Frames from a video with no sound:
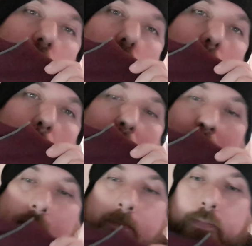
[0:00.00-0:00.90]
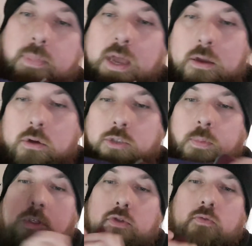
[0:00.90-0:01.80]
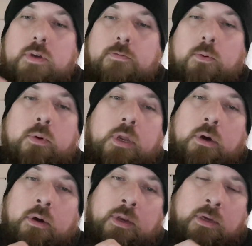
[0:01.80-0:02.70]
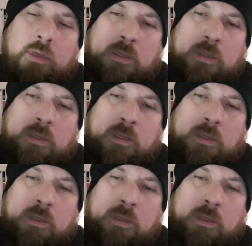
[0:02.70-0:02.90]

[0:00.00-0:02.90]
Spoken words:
jumper. That cost me £3.49.